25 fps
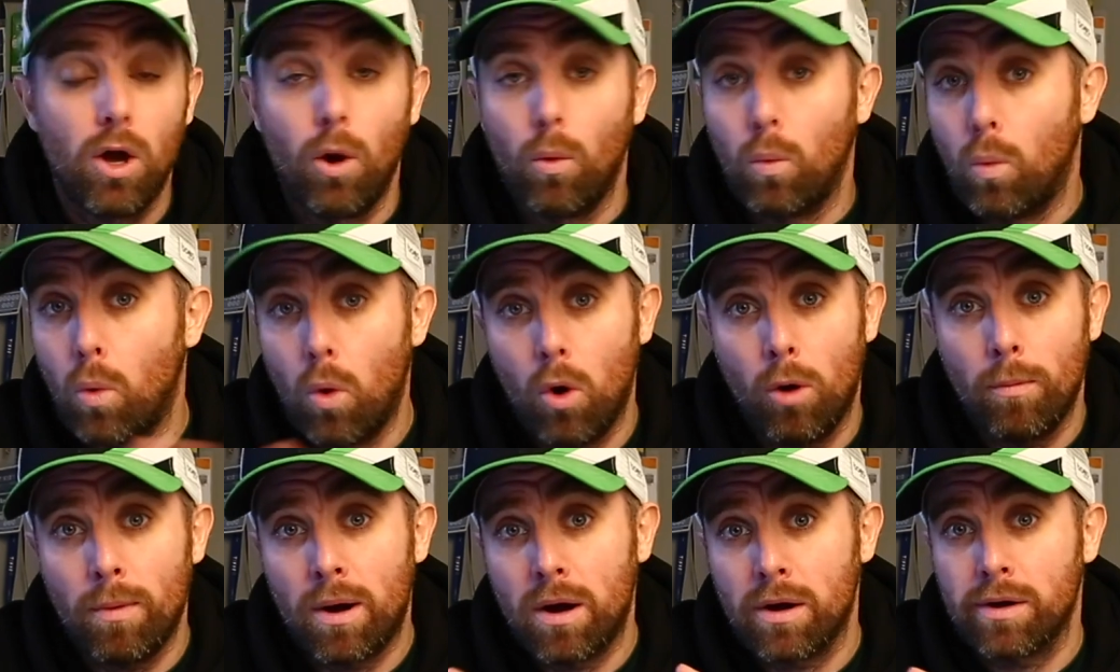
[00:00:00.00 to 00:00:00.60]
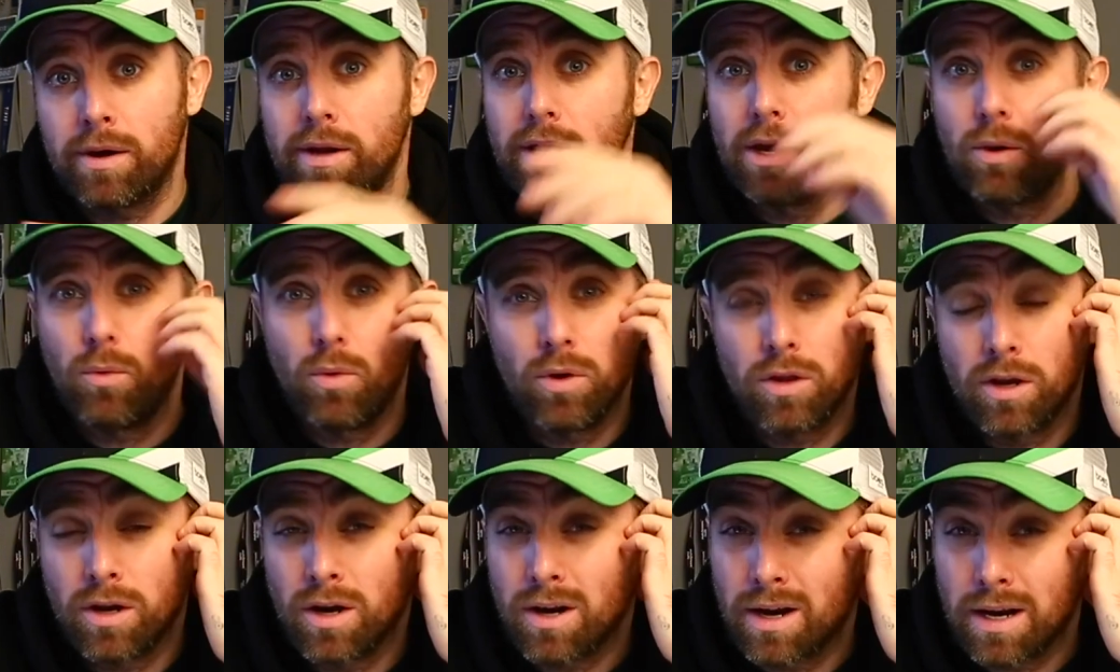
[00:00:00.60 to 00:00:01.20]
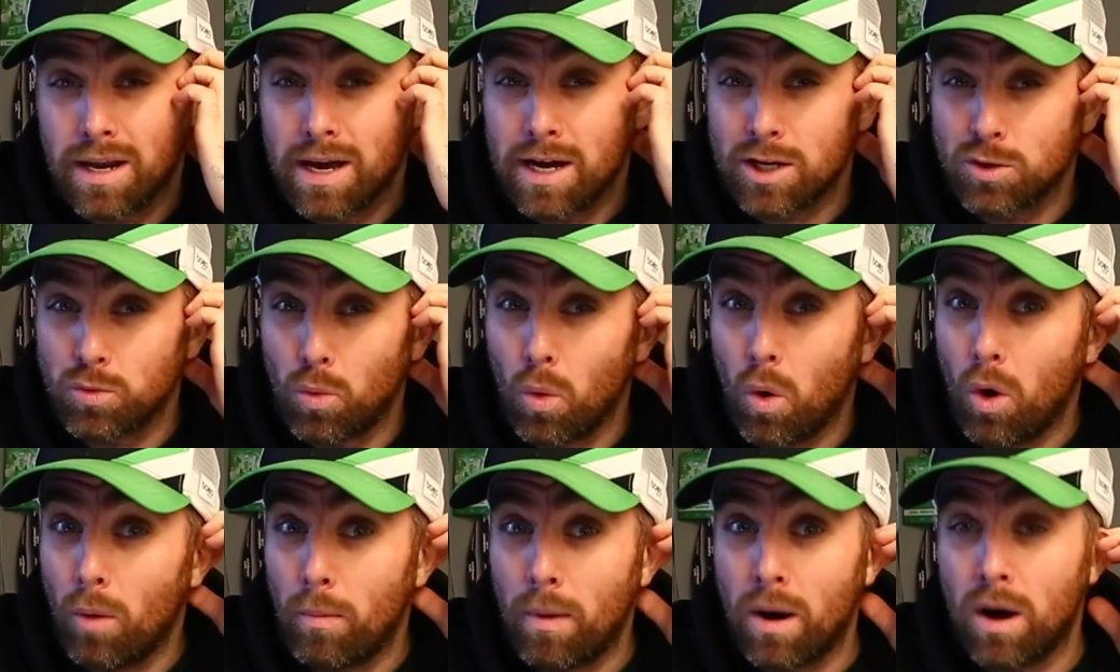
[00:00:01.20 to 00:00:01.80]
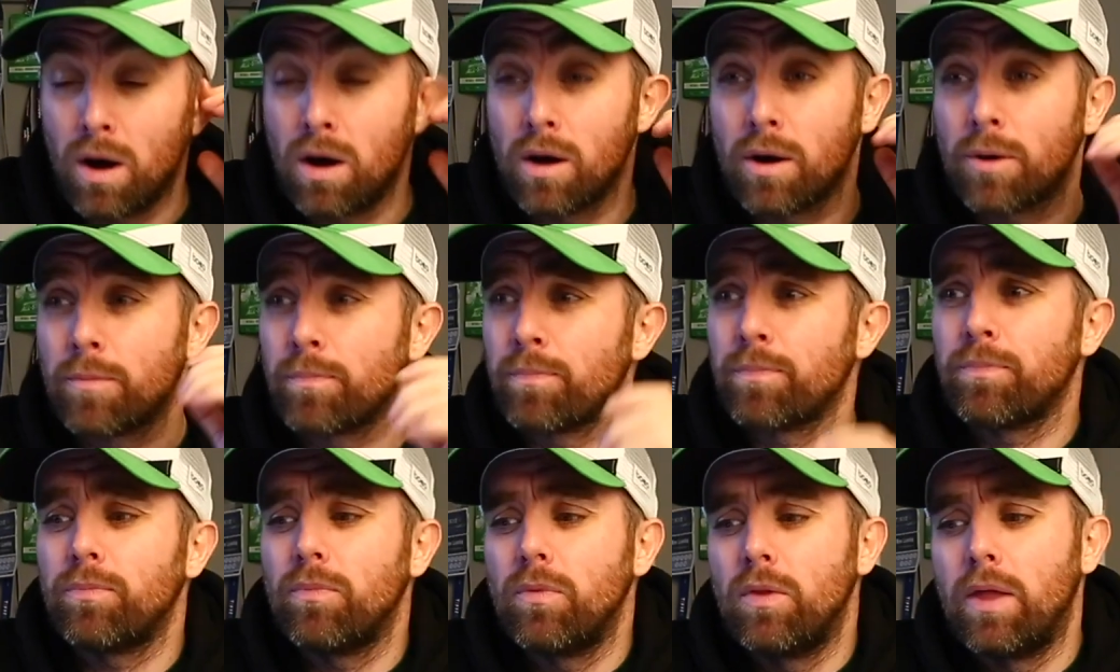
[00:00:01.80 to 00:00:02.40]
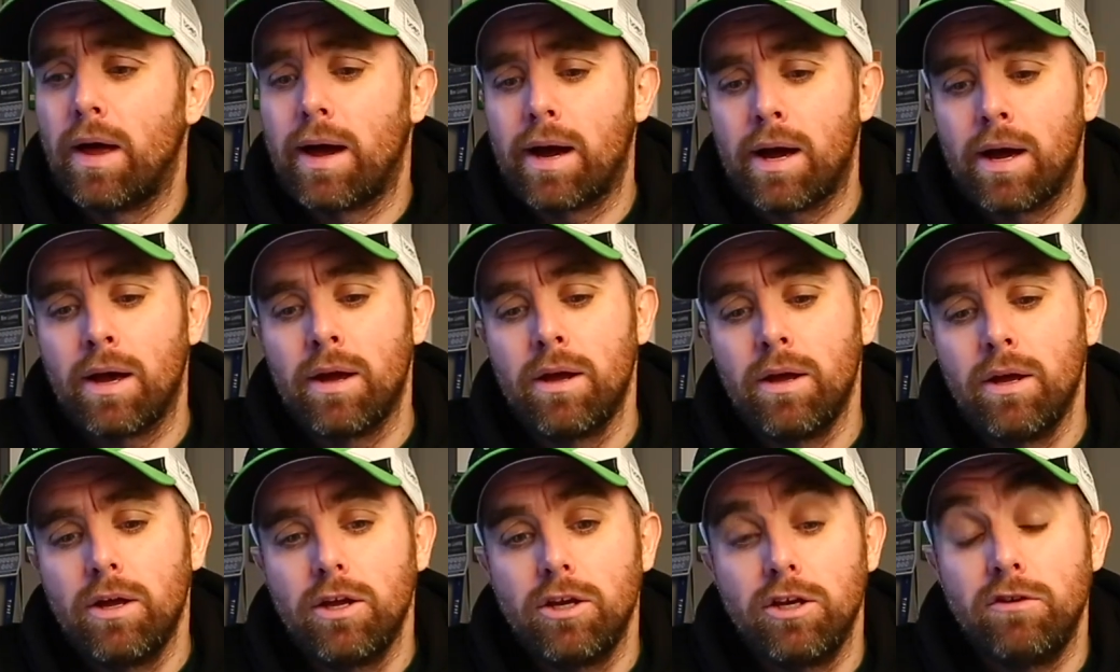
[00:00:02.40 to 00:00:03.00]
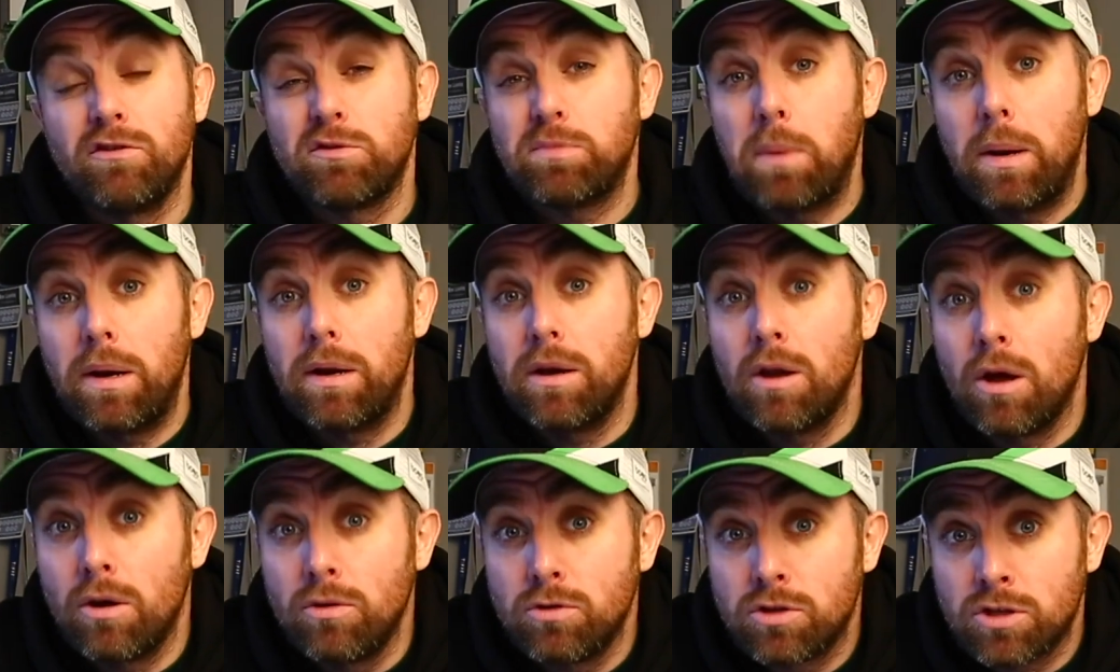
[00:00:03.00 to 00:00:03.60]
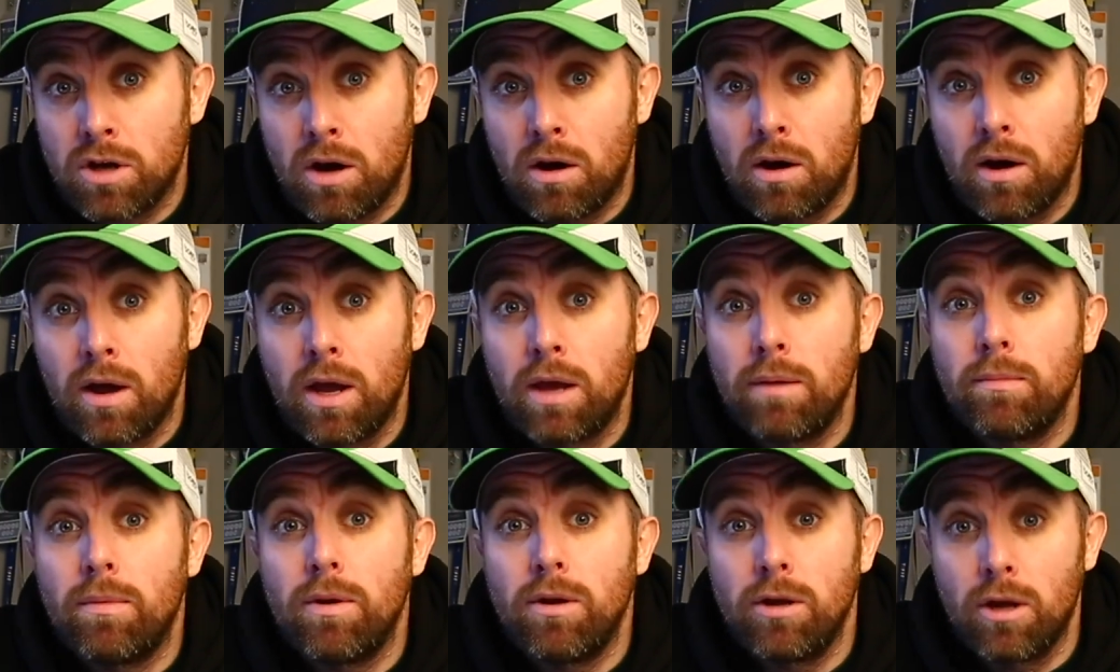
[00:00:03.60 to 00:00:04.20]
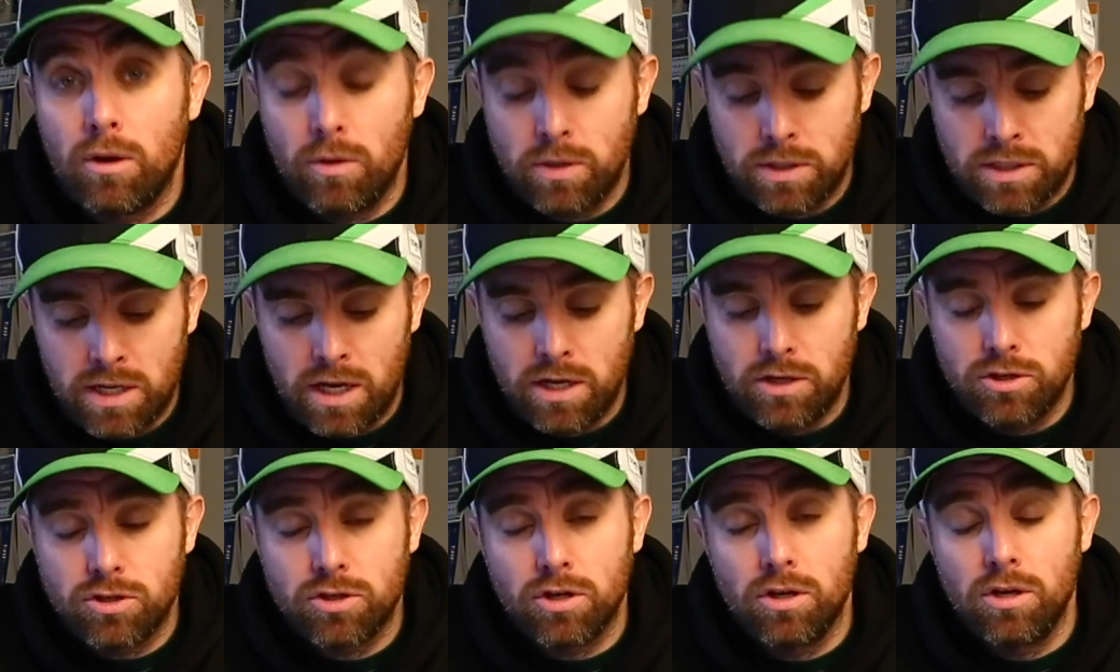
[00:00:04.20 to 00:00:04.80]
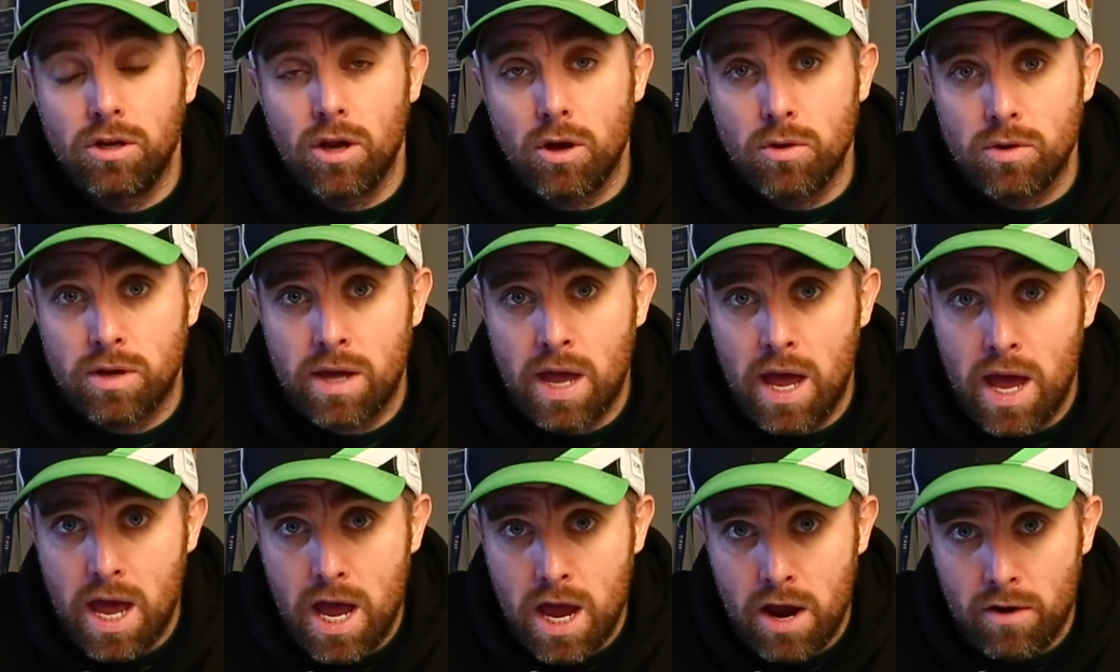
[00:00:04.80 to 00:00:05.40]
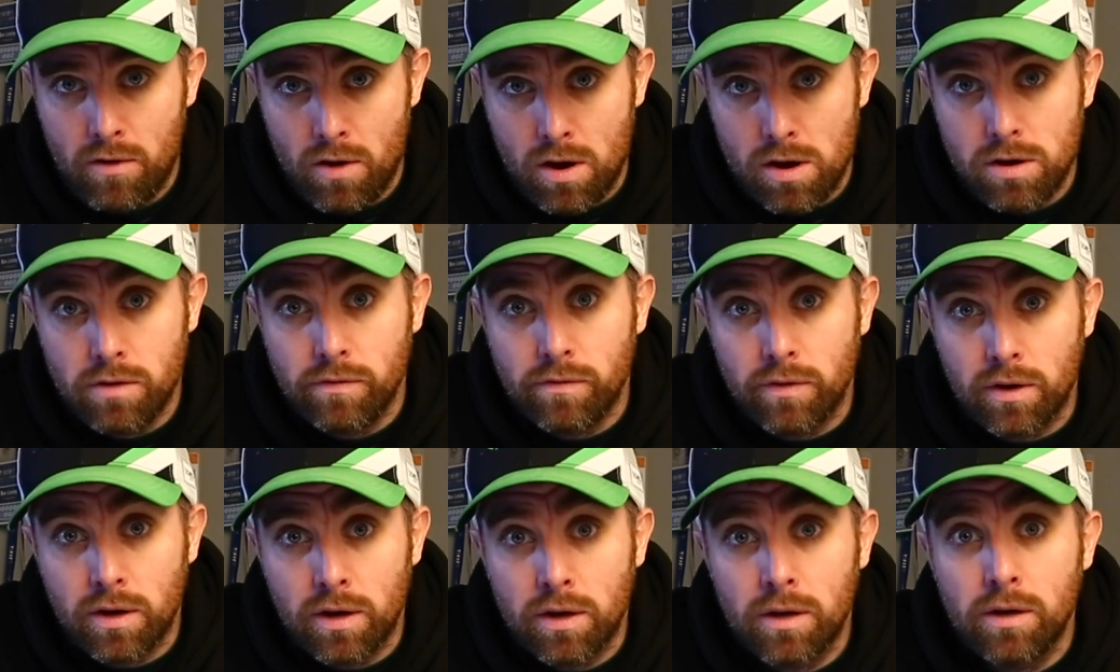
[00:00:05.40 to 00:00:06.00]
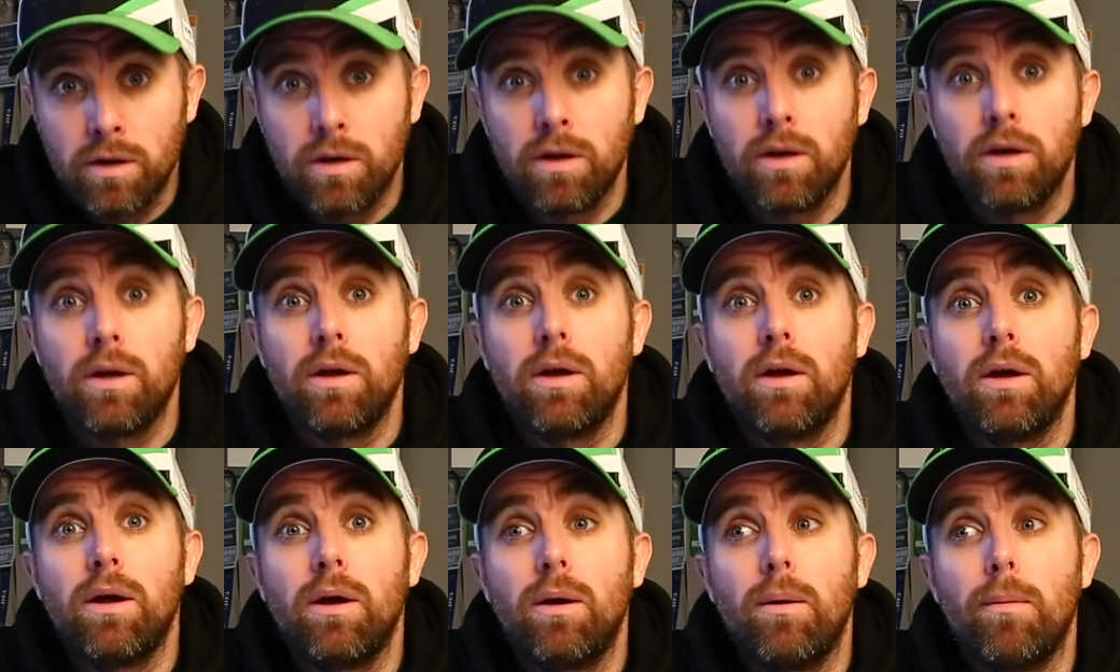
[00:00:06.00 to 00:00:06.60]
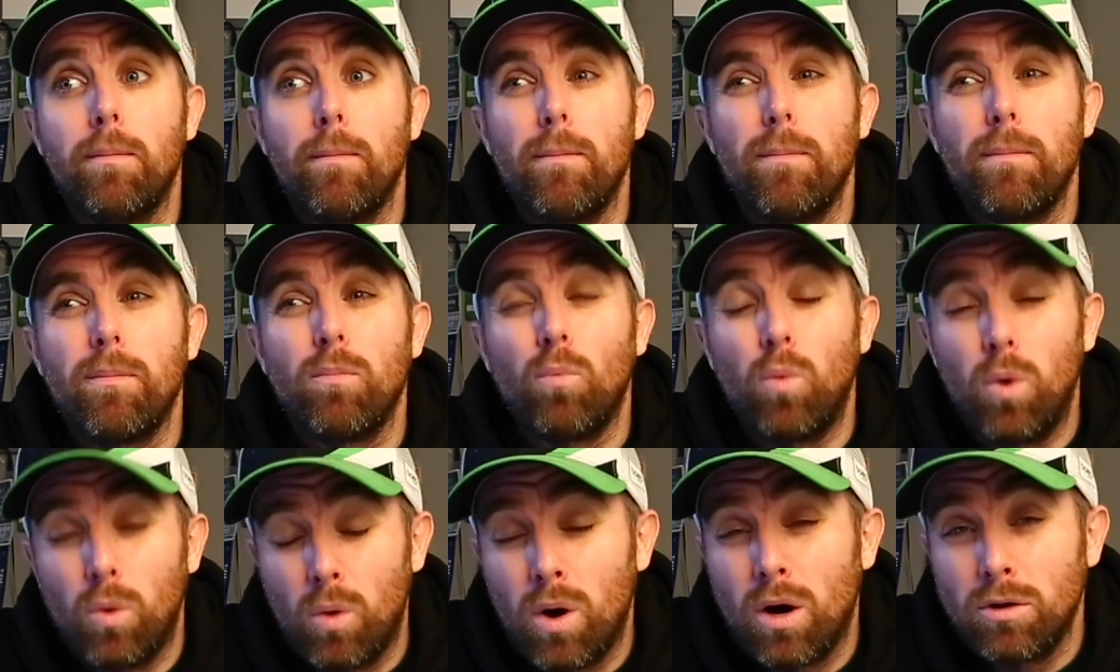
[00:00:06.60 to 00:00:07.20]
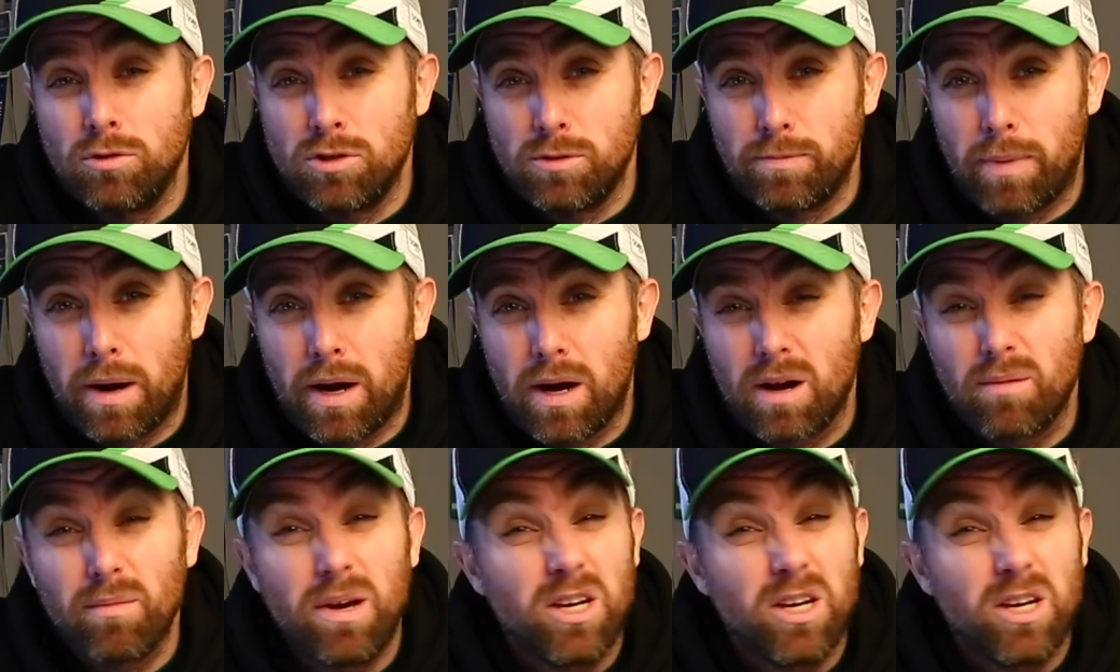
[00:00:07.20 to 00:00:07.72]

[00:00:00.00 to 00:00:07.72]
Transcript: Watermarking it with an ugly ass watermark that you spent no time, no attention, no care over will hold you back.